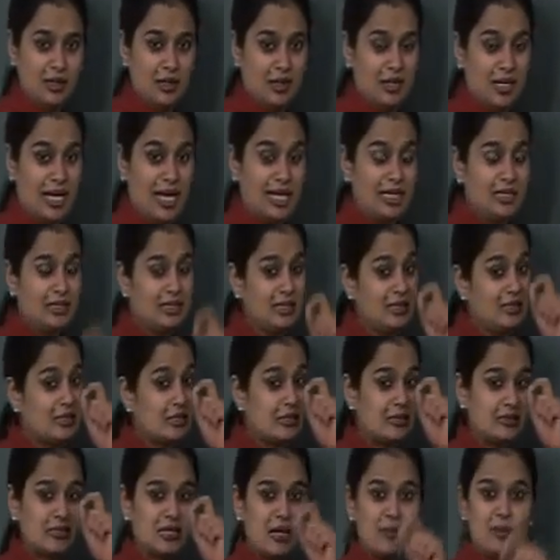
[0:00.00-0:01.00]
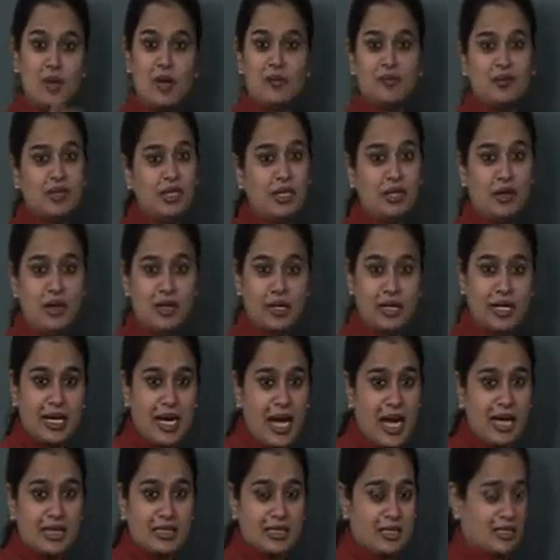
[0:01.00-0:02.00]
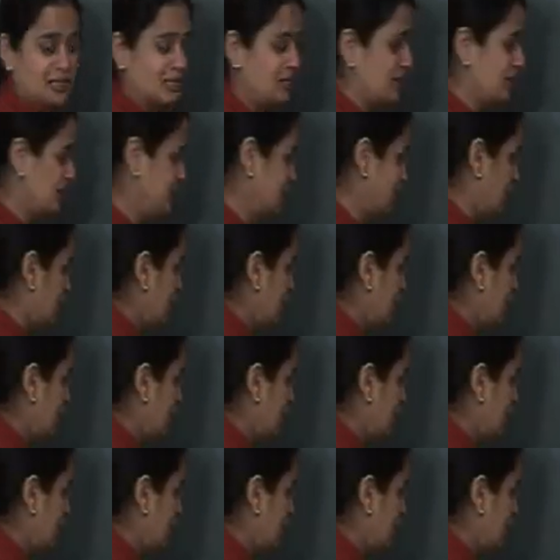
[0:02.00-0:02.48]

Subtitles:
Like in some of the organism,